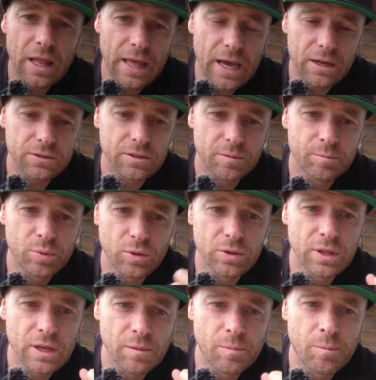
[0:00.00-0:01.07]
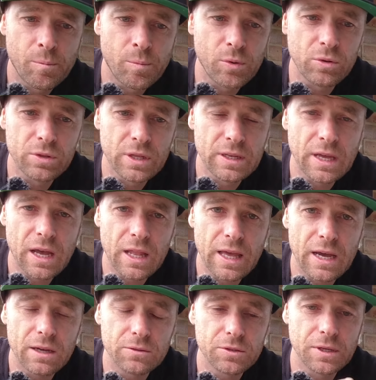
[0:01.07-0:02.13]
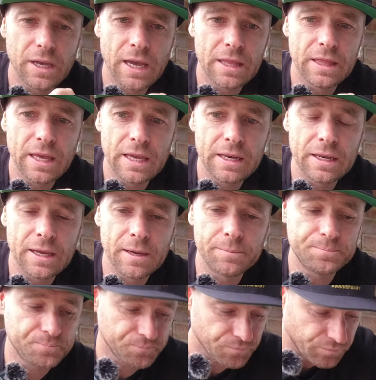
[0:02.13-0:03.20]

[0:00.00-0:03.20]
out, pulled the nail out, and then